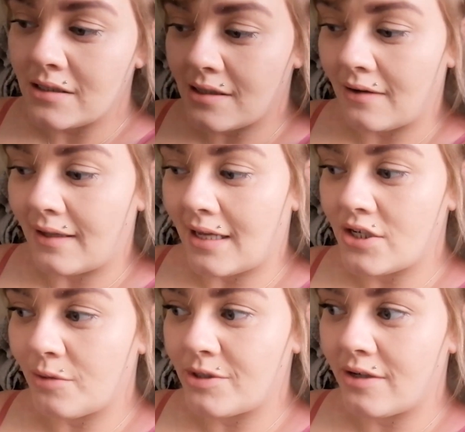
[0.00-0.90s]
So yeah,
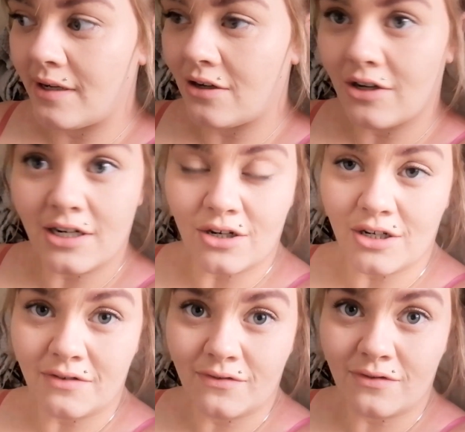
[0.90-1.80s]
she'll be doing lighter
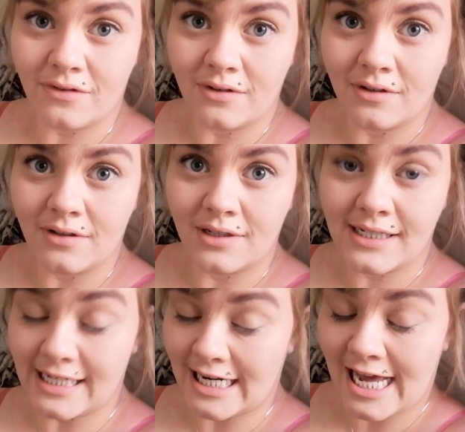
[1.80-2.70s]
life
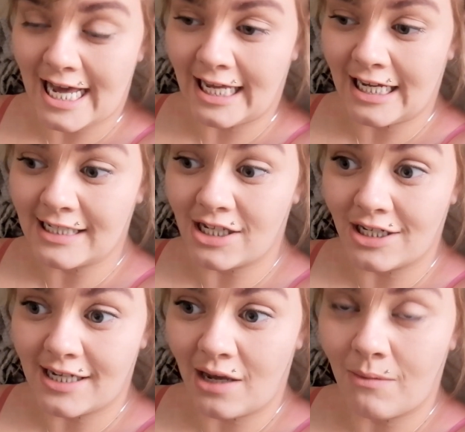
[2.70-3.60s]
today as
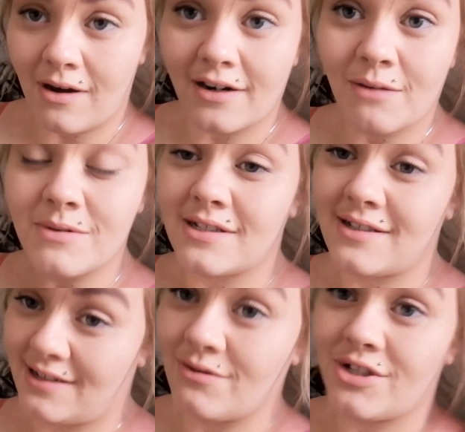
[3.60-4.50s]
her day one. I'm
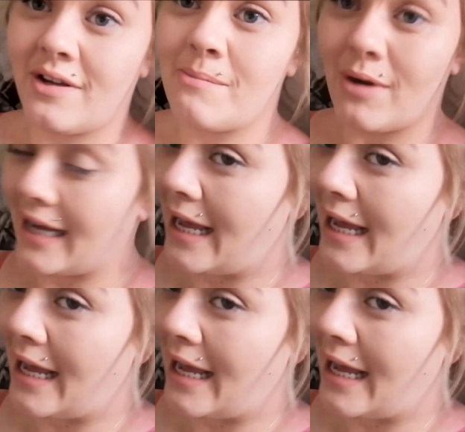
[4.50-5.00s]
still doing my